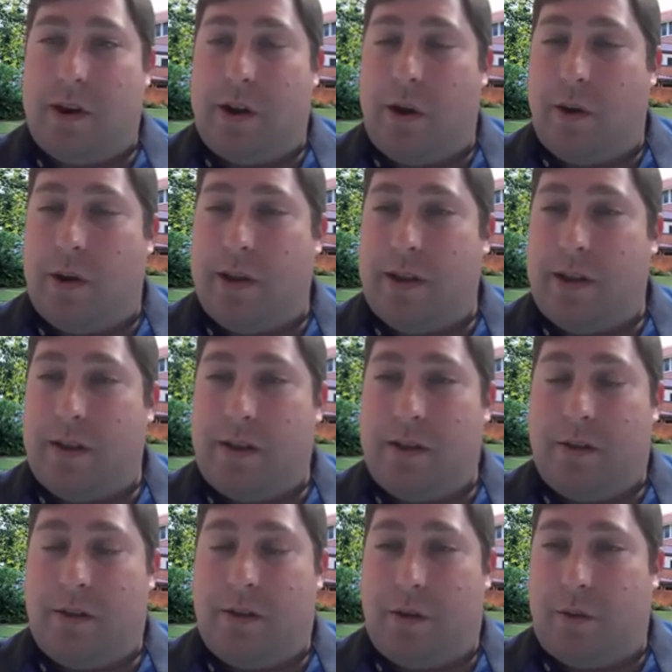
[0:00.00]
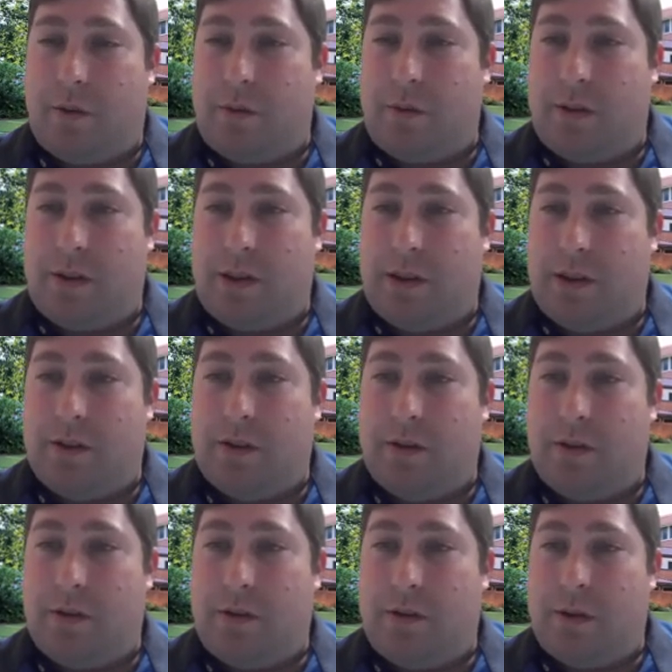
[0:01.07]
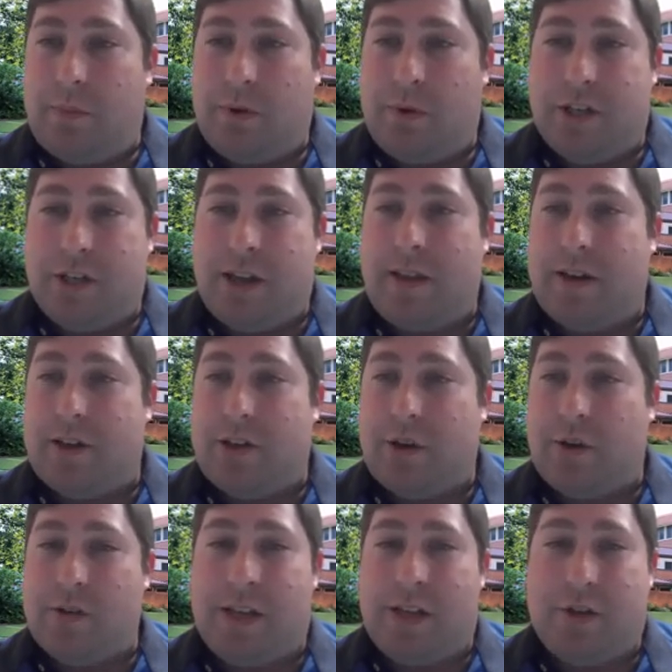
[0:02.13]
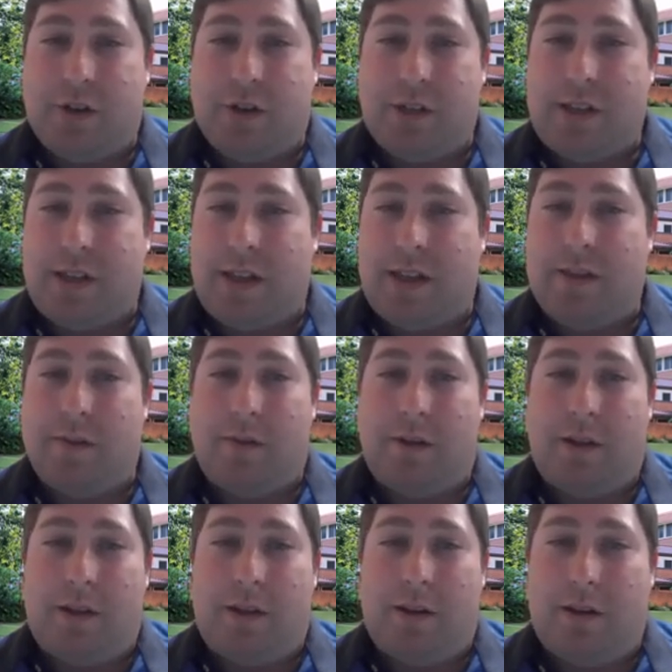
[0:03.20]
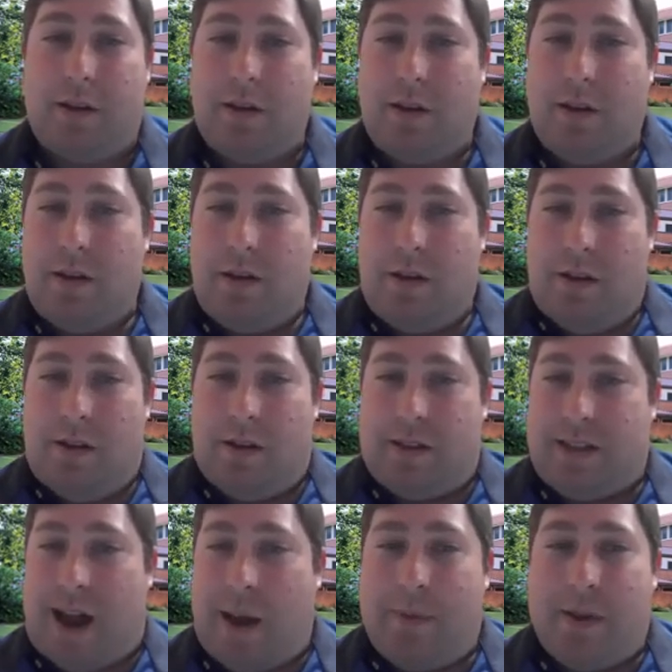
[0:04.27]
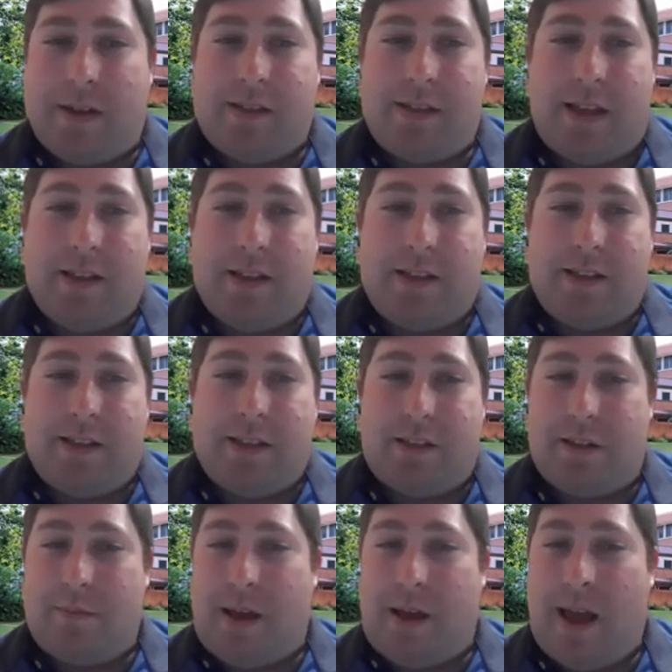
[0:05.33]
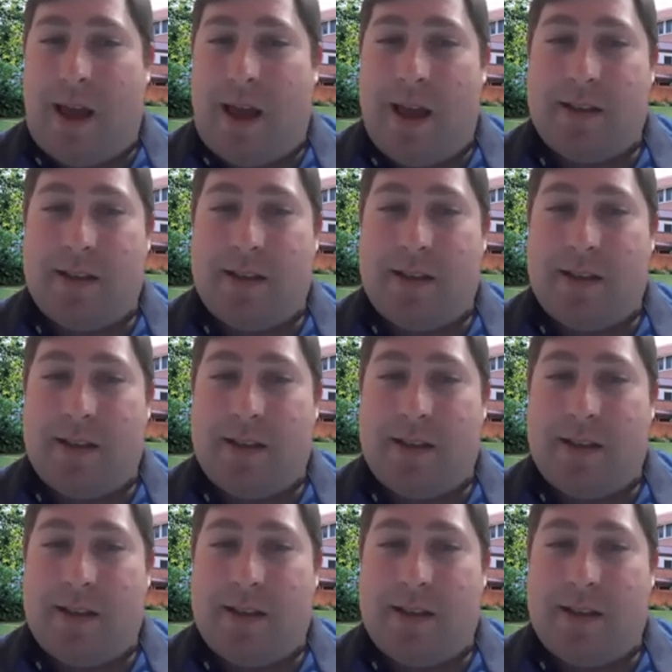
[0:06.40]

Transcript: We know it. you know, appreciate that it shows interest in the topics that NCSSM